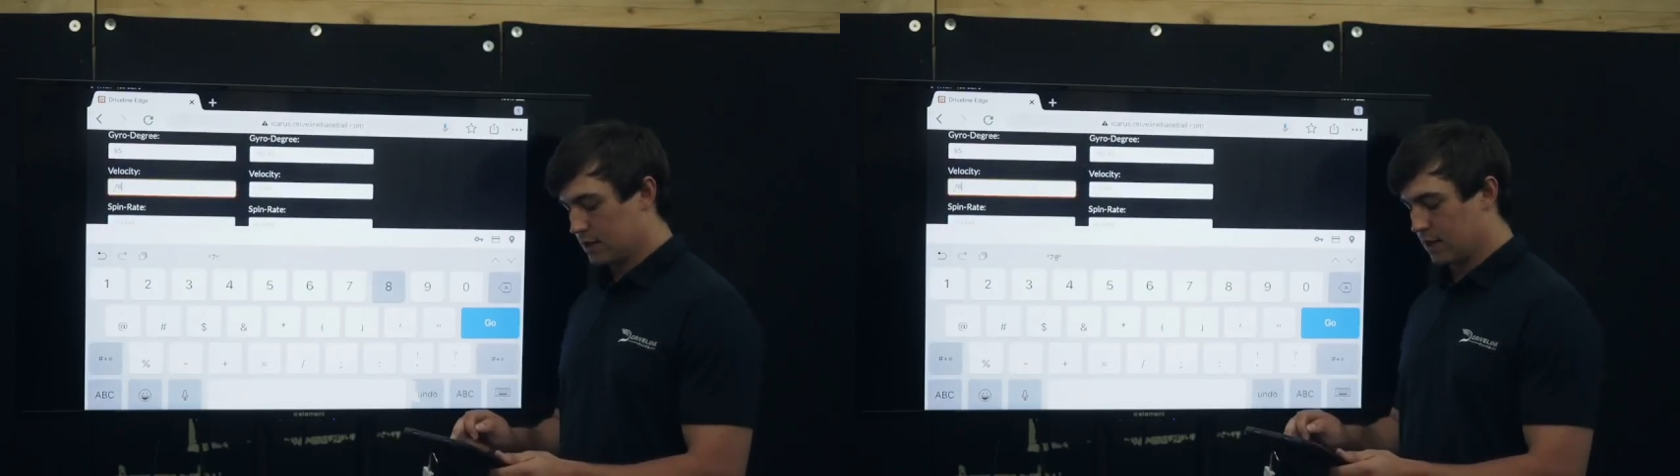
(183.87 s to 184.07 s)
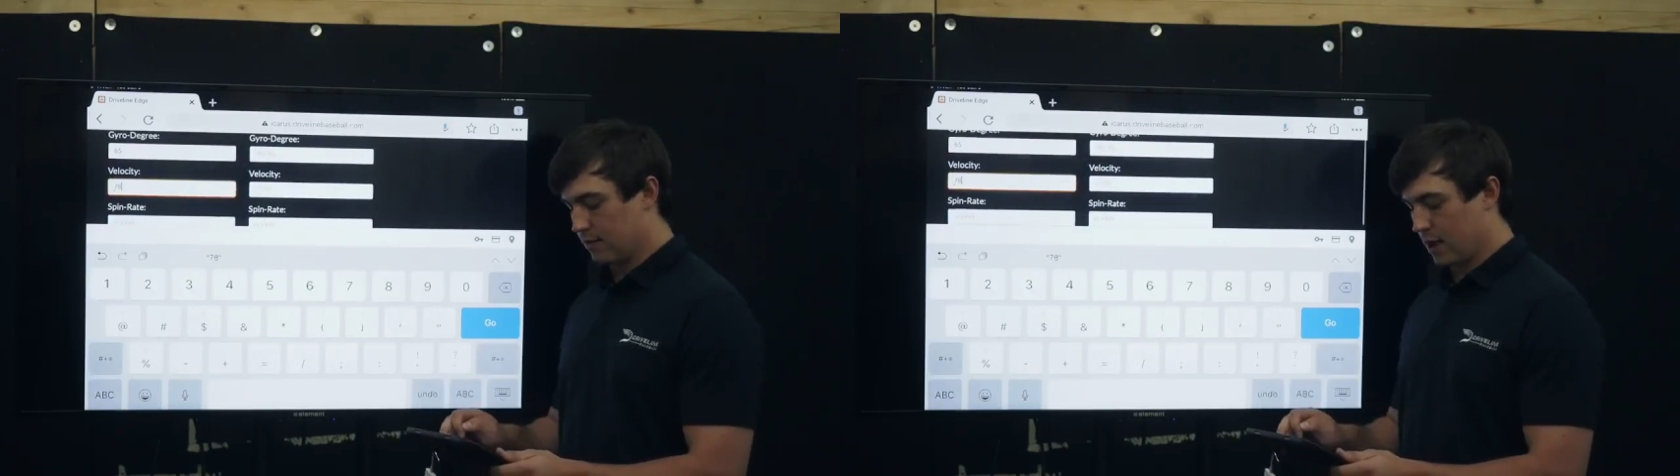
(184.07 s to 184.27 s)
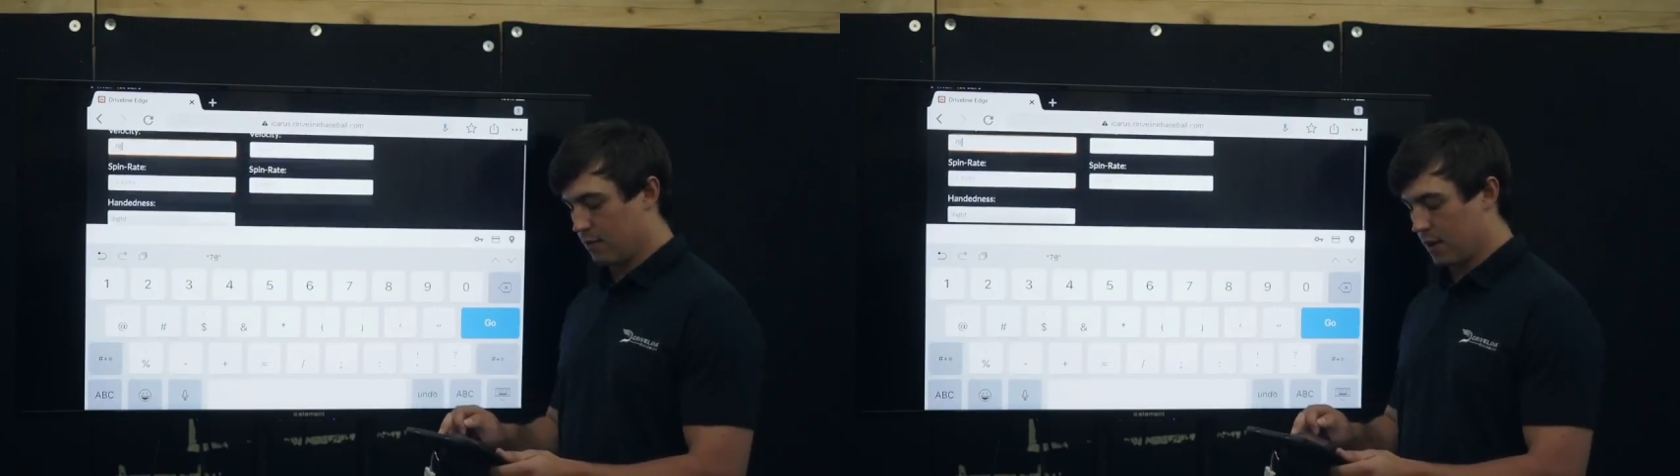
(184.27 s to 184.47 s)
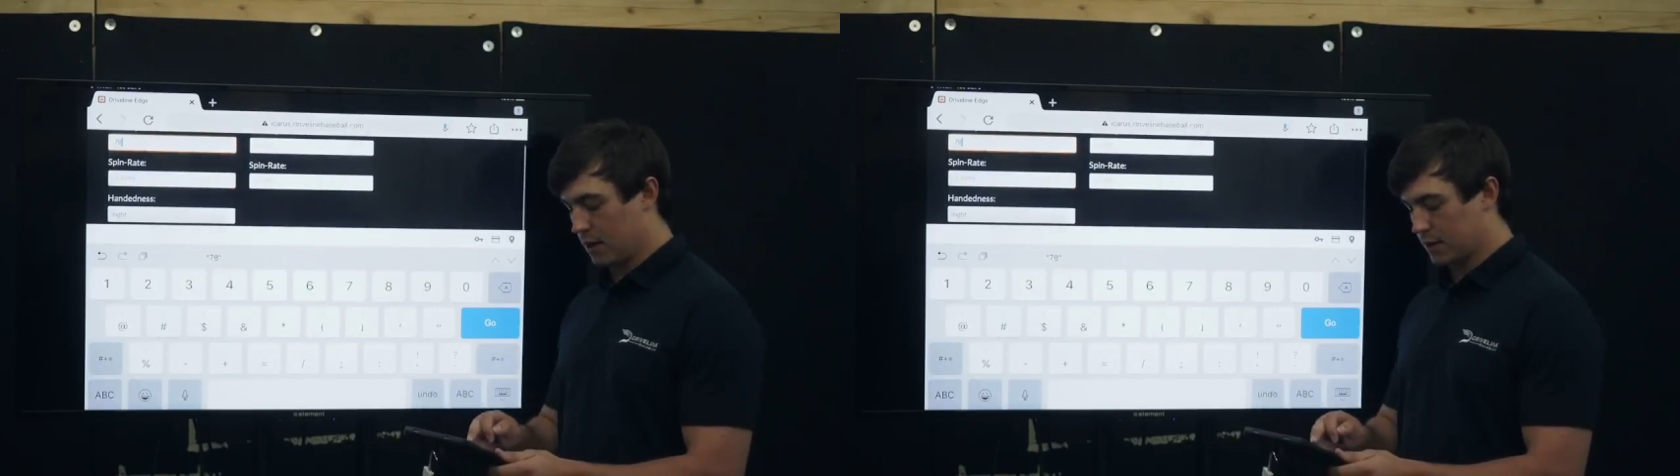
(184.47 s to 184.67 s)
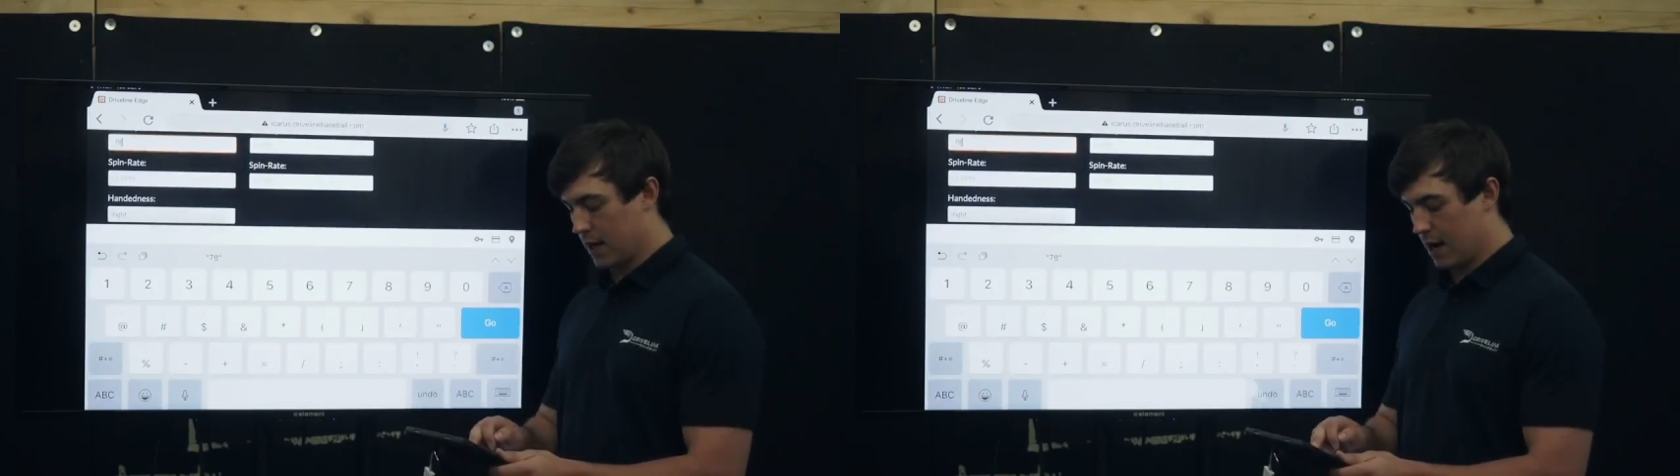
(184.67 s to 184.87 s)
78
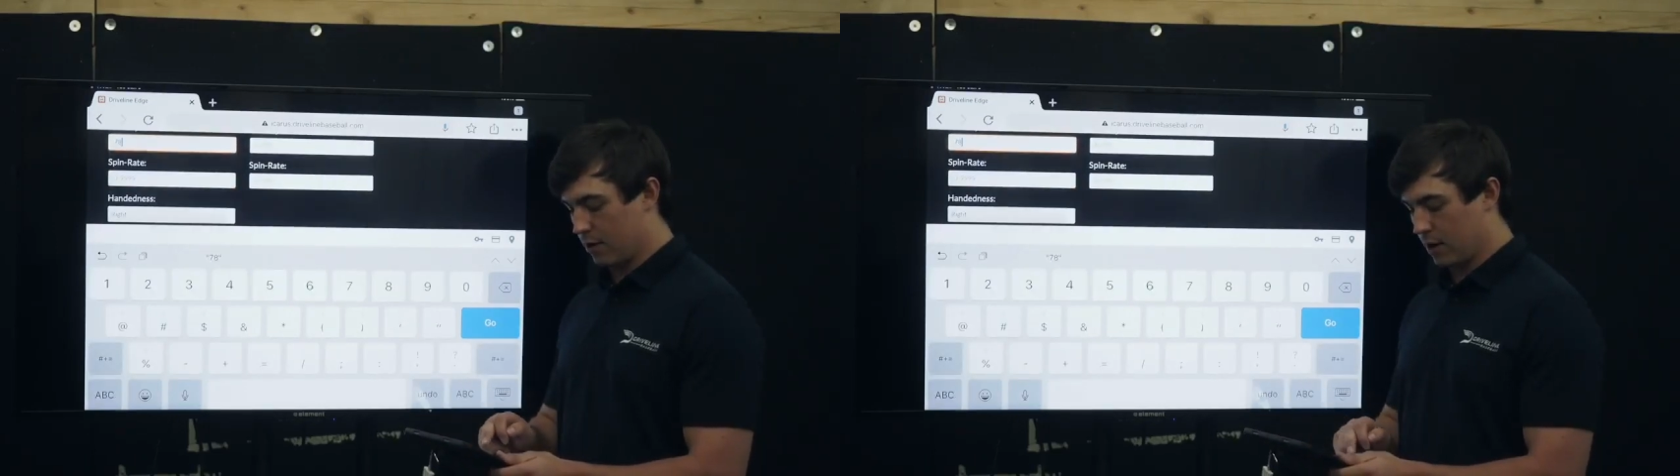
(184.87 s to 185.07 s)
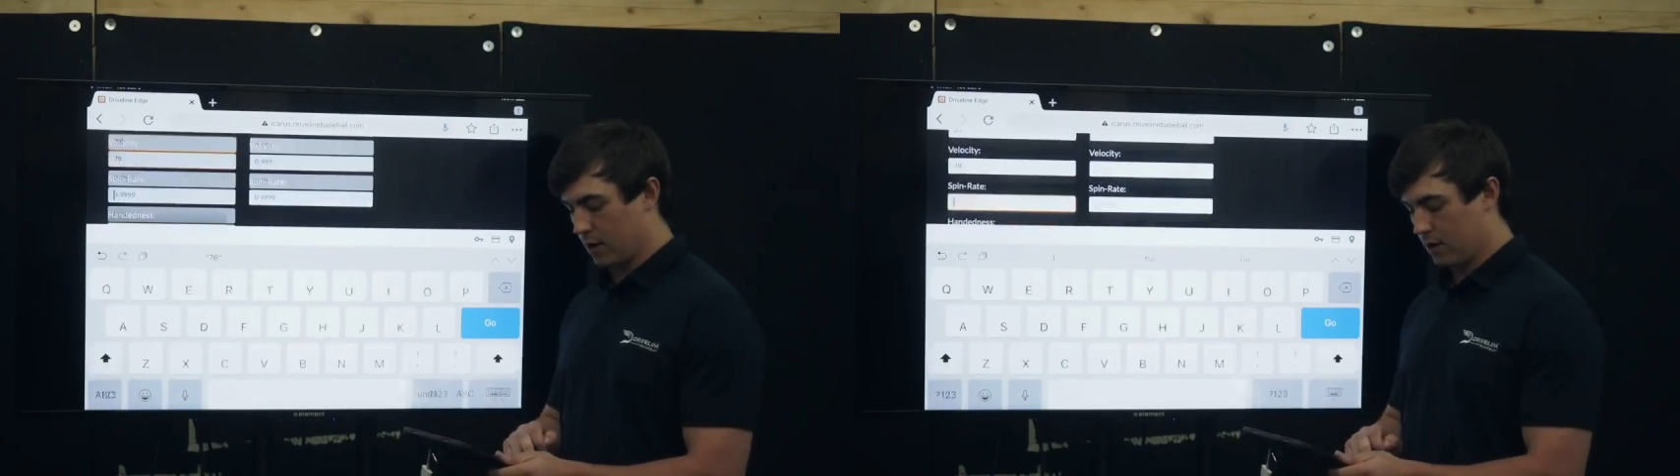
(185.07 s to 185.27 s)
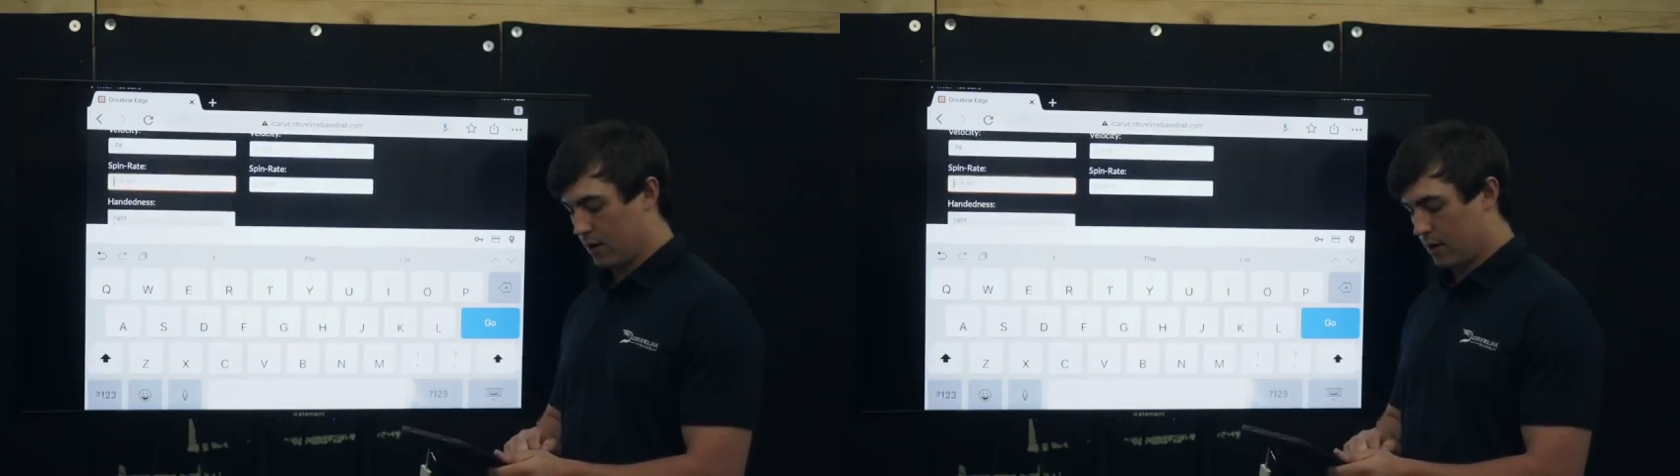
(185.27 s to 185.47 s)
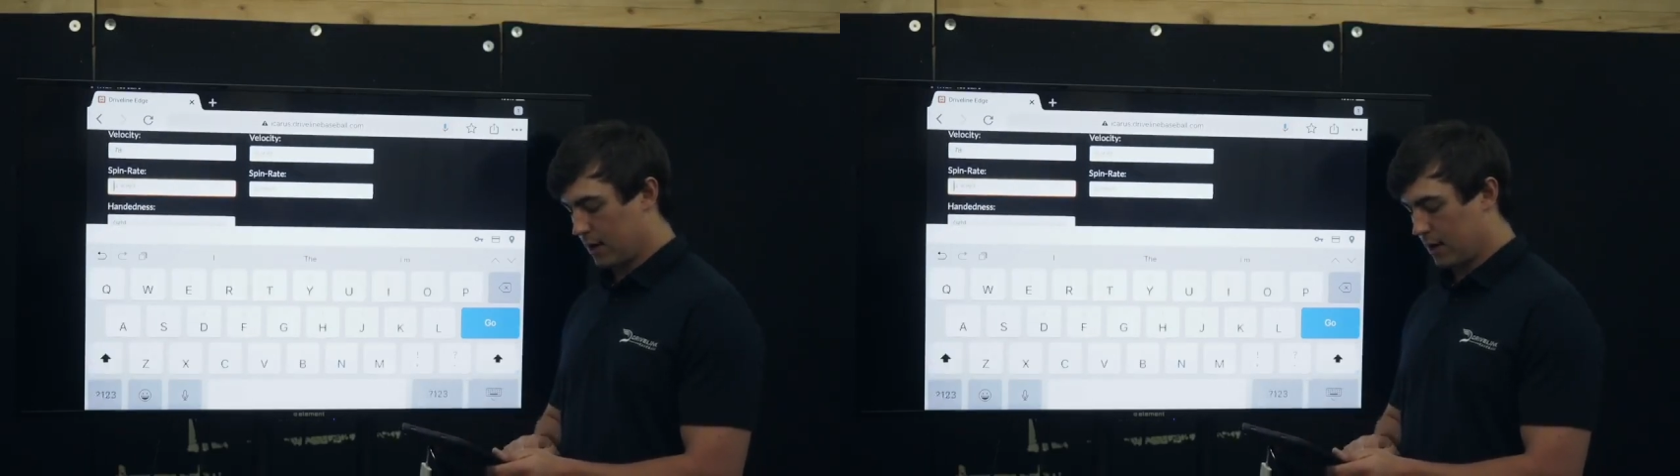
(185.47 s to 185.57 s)
miles an hour